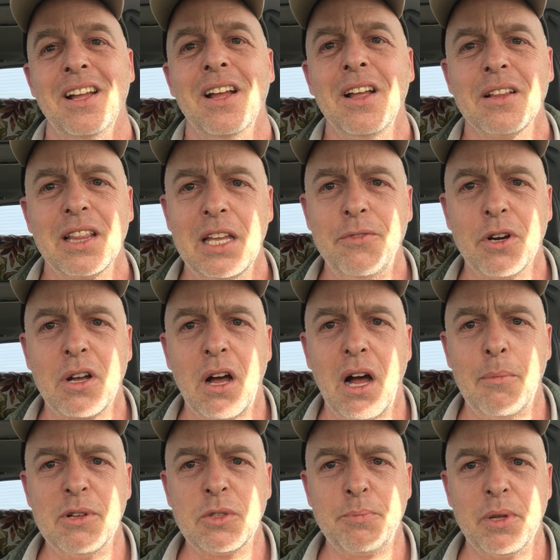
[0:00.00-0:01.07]
Leave your
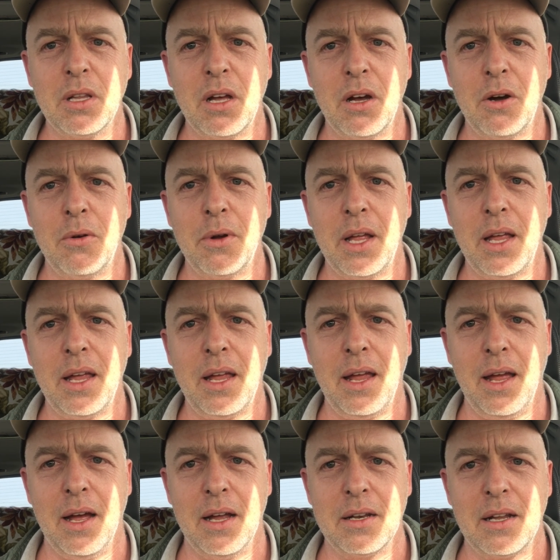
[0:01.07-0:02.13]
comments below,
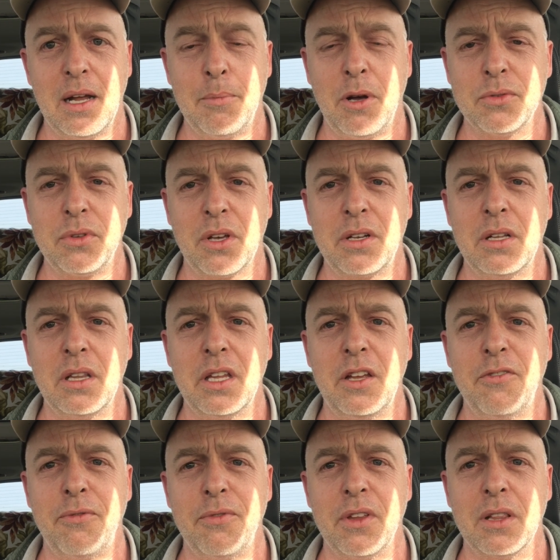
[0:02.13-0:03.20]
and I'm also going to
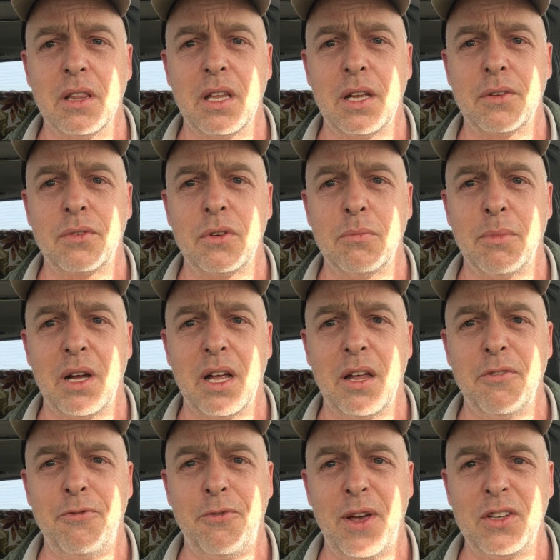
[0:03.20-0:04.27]
leave the link to my
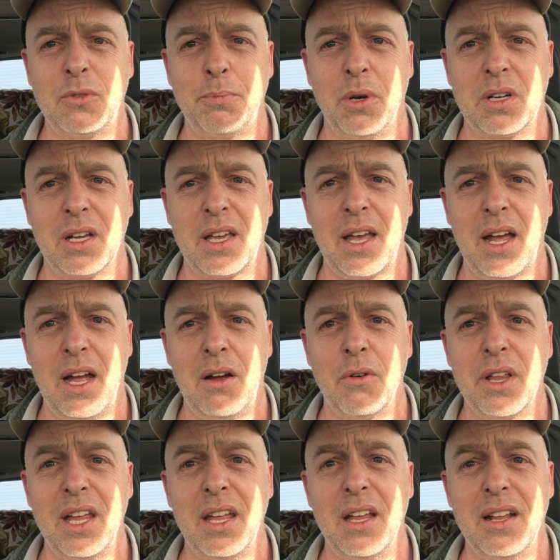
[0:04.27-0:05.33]
Facebook
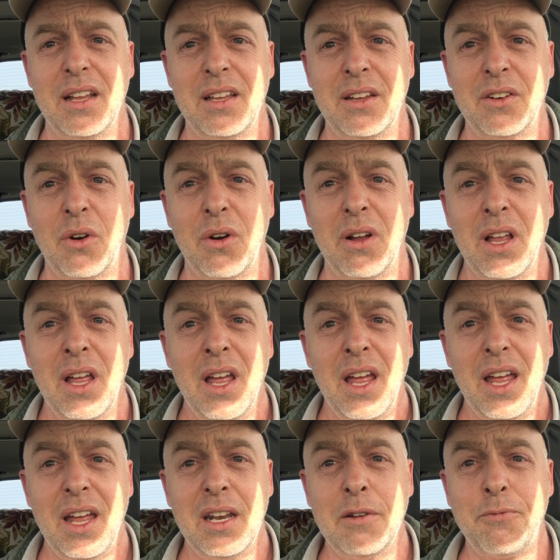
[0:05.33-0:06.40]
account. You know,
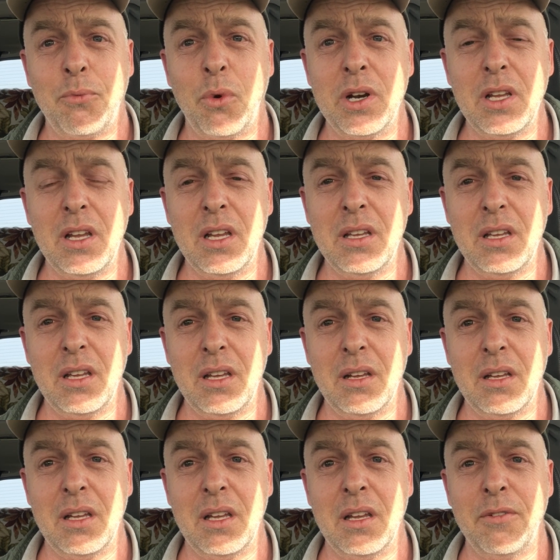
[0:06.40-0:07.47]
and if what
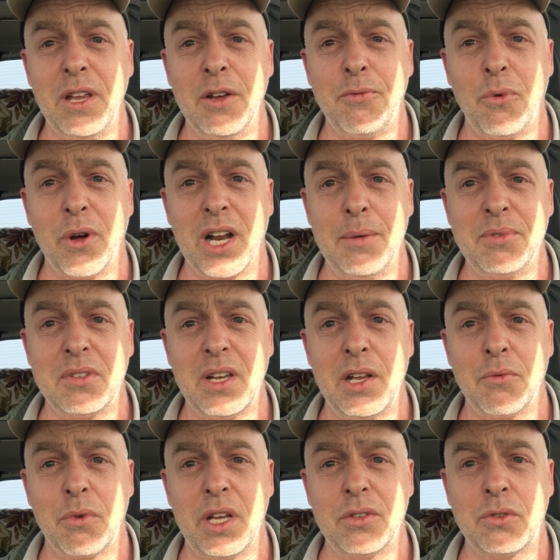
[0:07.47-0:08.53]
I'm
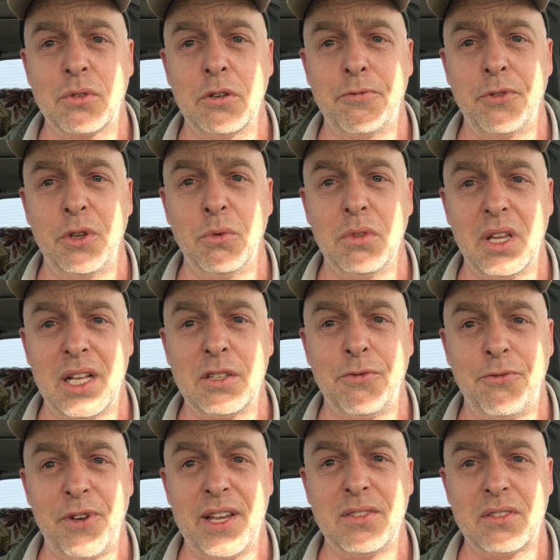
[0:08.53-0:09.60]
saying rings true for you, let's
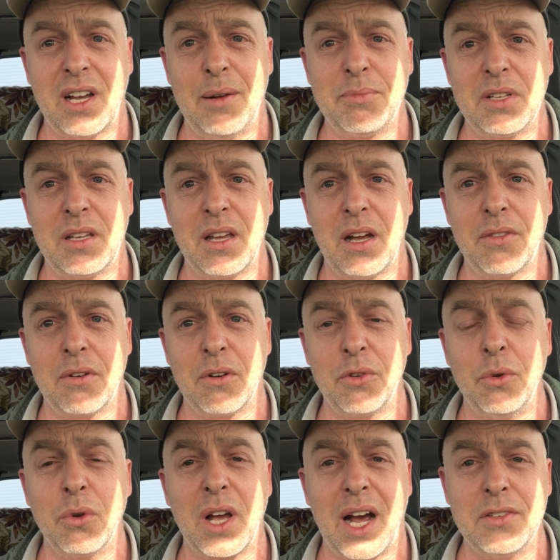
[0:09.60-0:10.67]
FaceTime together.
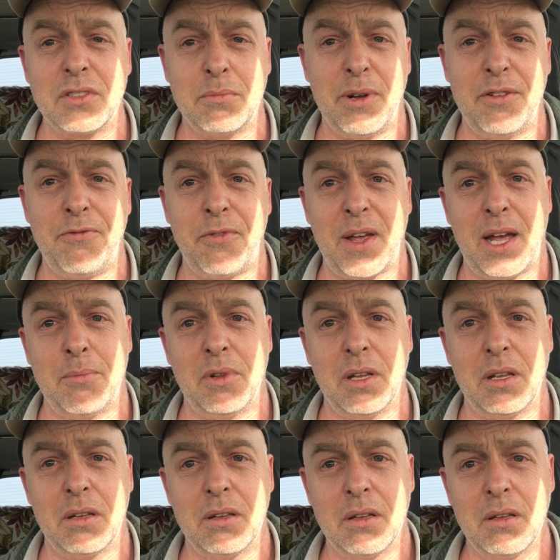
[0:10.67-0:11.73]
You guys are my family.